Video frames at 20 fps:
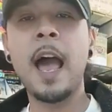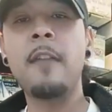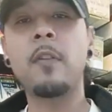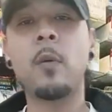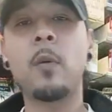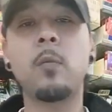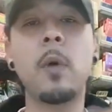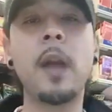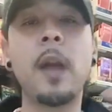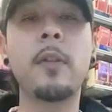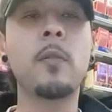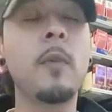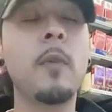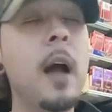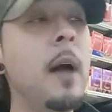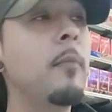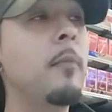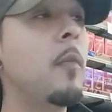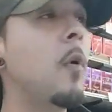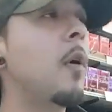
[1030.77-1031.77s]
a
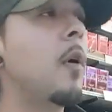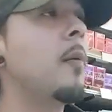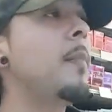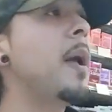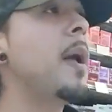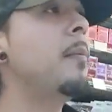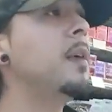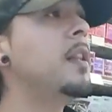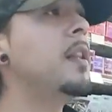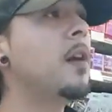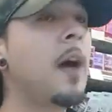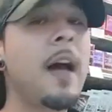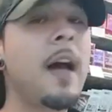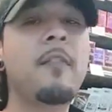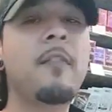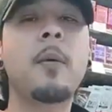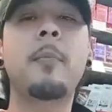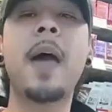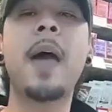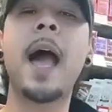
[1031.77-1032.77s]
runner-up, or maybe they'll have a
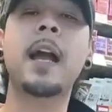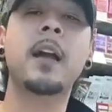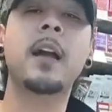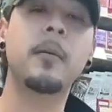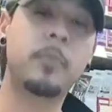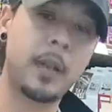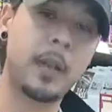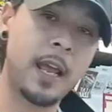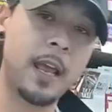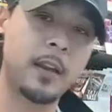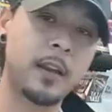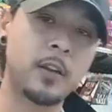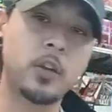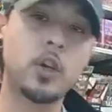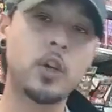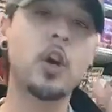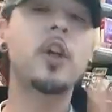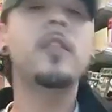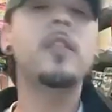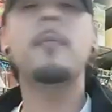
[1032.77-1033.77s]
backup plan.
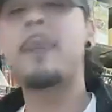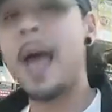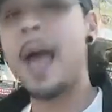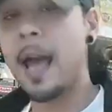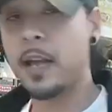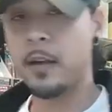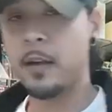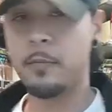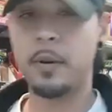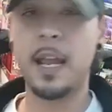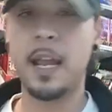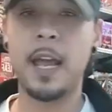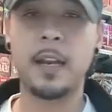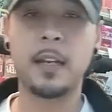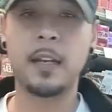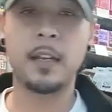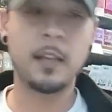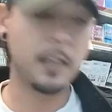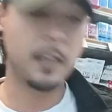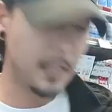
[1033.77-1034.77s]
You're the backup plan.
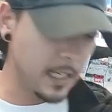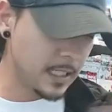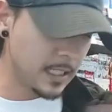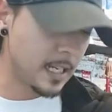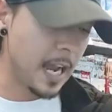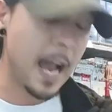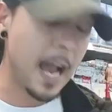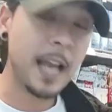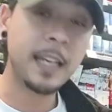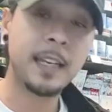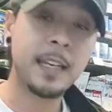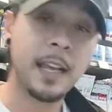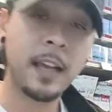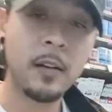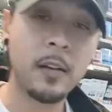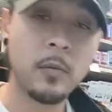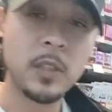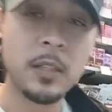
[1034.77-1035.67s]
And this guy, Dick, was the